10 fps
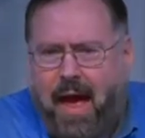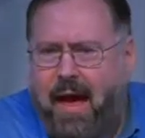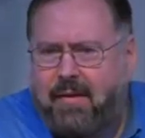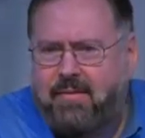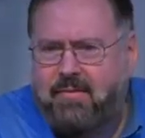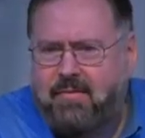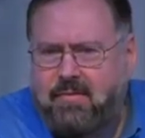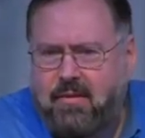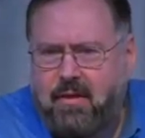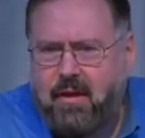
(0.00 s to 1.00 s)

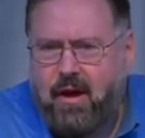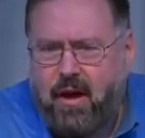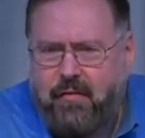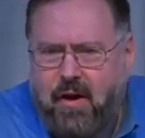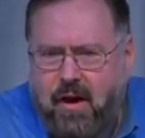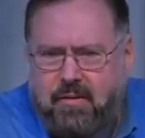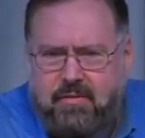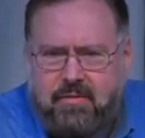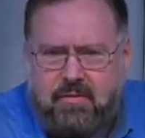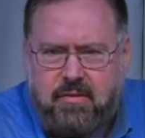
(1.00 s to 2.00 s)
asks of
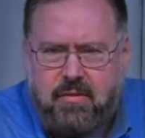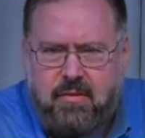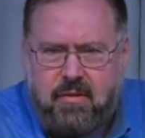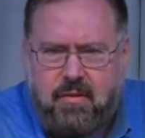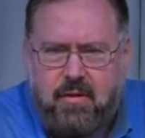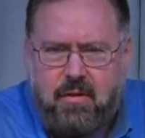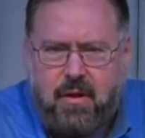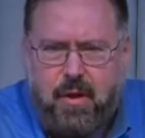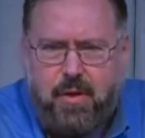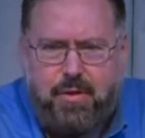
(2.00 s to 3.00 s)
us
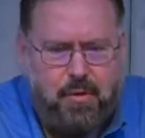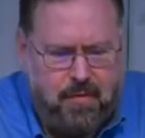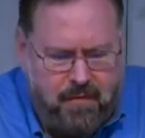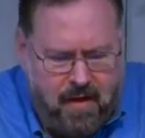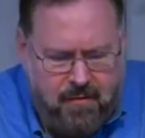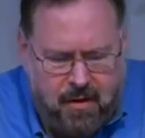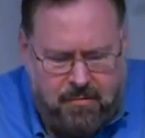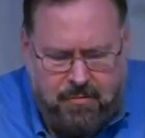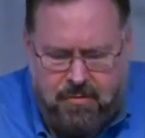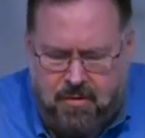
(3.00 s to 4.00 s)

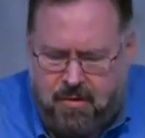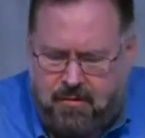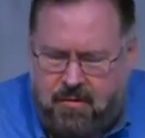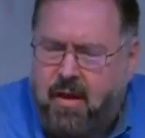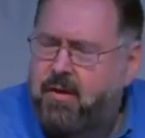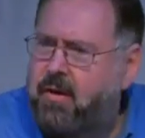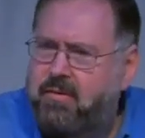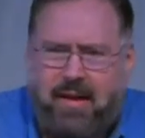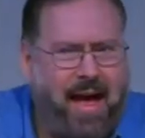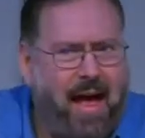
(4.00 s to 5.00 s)
3,500 years later,
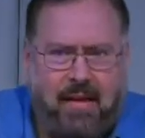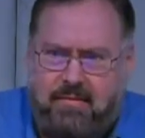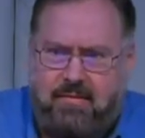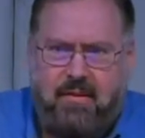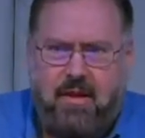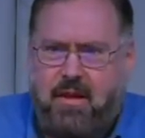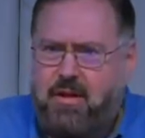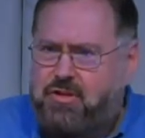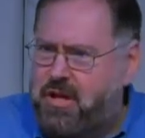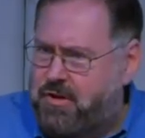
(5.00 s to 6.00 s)
as asked
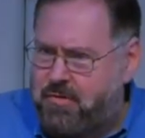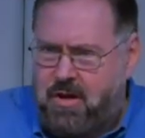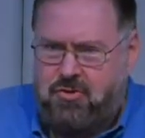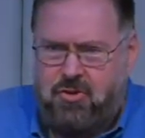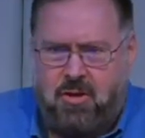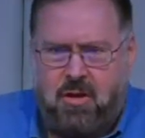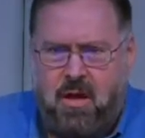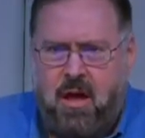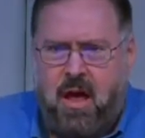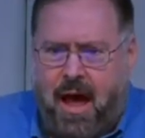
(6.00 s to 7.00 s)
generation
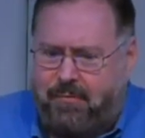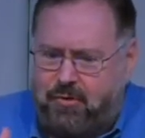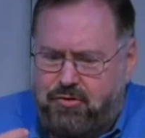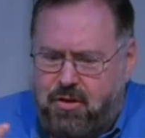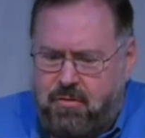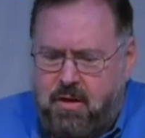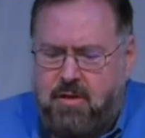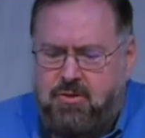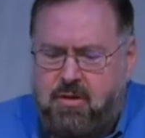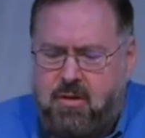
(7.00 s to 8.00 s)
after
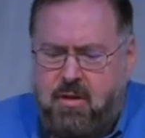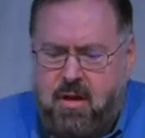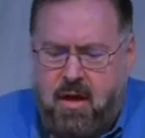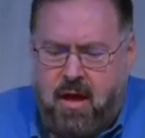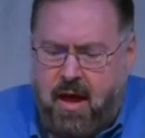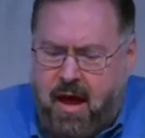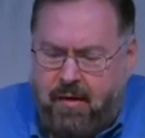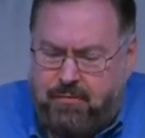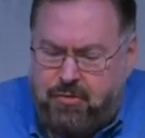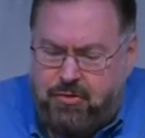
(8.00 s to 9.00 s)
generation
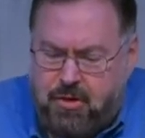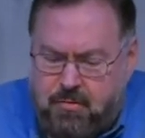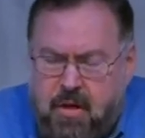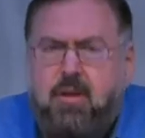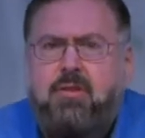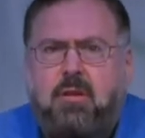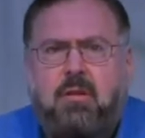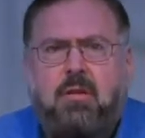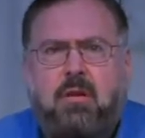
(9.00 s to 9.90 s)
after generation.